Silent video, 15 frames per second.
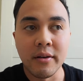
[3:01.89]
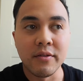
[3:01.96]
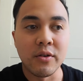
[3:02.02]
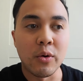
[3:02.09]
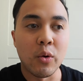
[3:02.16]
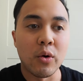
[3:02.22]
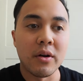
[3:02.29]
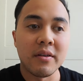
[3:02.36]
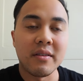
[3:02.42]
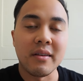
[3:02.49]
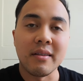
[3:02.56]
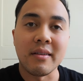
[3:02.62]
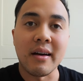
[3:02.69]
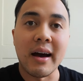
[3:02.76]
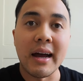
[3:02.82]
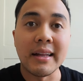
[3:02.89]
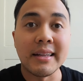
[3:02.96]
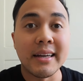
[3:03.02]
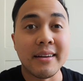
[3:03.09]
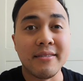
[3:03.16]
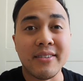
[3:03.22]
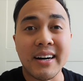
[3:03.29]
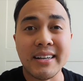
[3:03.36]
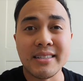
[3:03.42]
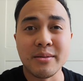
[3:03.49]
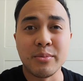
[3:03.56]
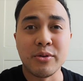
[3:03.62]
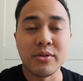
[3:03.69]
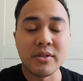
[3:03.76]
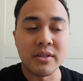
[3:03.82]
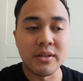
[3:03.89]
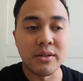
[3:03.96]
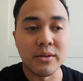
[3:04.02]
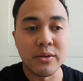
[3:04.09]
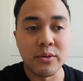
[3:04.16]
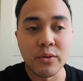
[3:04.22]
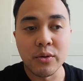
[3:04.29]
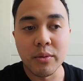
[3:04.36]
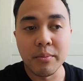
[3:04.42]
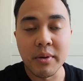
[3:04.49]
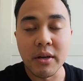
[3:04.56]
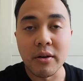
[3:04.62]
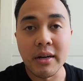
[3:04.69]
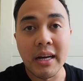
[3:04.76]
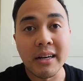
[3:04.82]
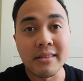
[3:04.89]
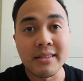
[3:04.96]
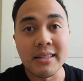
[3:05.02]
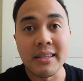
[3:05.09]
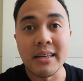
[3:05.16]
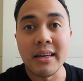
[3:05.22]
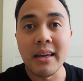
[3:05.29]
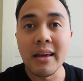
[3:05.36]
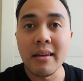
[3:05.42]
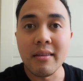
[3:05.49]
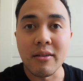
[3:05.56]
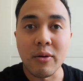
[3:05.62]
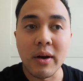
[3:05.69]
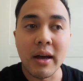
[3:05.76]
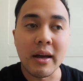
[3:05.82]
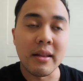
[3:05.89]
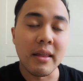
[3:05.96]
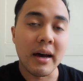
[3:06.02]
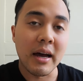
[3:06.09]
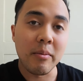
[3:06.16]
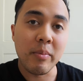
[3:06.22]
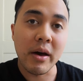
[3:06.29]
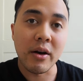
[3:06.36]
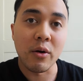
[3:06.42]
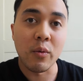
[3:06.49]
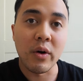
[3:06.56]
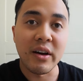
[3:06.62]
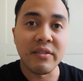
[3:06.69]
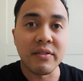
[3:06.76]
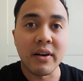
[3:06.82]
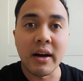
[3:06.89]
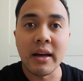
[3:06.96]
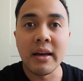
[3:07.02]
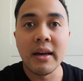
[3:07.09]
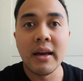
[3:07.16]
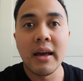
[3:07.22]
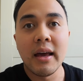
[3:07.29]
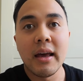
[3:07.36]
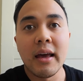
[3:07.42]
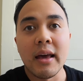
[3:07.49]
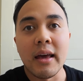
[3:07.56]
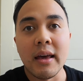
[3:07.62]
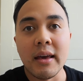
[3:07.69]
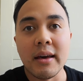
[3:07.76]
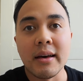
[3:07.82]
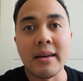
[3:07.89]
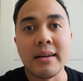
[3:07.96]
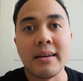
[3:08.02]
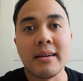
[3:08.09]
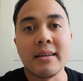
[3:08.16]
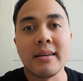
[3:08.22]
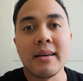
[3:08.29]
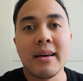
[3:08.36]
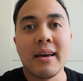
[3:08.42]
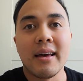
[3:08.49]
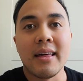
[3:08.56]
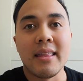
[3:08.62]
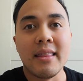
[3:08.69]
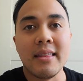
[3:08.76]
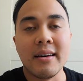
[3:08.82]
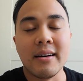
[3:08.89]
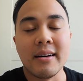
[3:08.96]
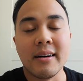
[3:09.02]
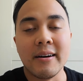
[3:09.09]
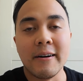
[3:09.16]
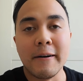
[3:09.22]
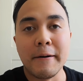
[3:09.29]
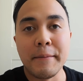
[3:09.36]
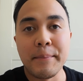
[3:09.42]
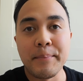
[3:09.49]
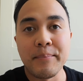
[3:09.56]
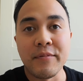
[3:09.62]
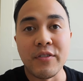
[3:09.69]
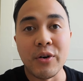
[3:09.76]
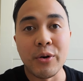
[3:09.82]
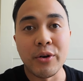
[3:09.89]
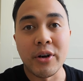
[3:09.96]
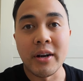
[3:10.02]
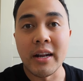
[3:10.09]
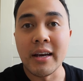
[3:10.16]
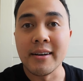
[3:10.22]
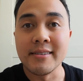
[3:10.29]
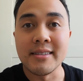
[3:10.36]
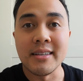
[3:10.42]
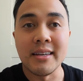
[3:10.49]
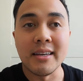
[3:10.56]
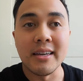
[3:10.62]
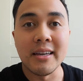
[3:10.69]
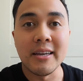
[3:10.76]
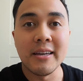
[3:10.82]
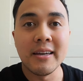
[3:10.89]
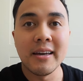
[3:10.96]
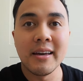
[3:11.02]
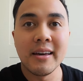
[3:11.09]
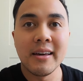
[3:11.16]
Of course, it's highly advisable to be on LTE, so I had the iPad on Wi-Fi and the phone on LTE,